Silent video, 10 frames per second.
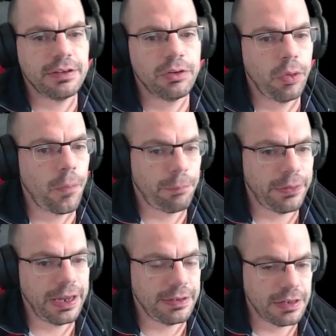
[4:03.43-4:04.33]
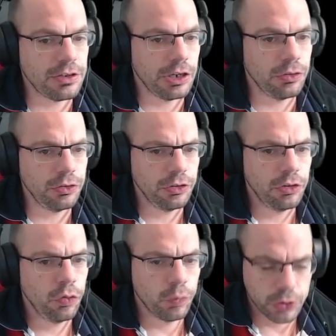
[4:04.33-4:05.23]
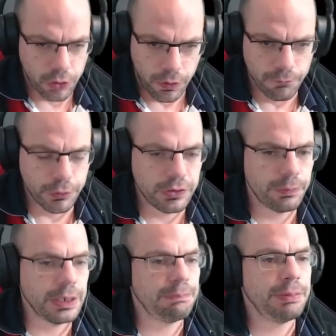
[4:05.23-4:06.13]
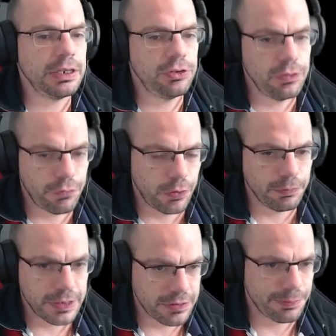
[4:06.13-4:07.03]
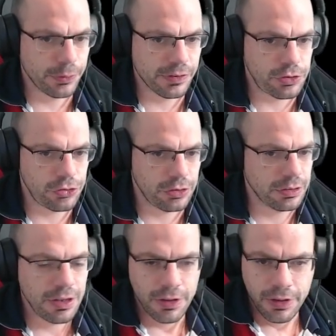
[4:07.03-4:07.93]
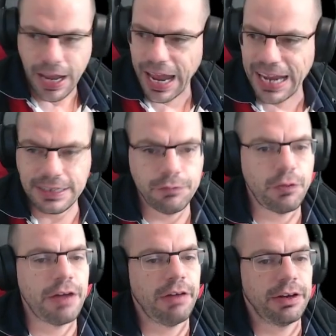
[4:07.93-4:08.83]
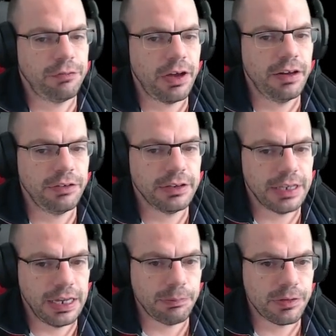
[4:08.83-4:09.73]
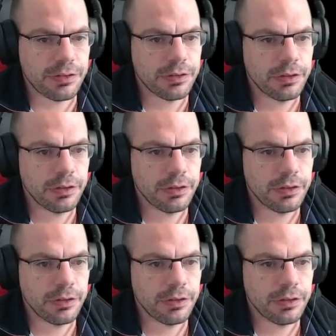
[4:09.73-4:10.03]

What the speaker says: lower player than you would comfortably beat you from this position 85 out of 100 games.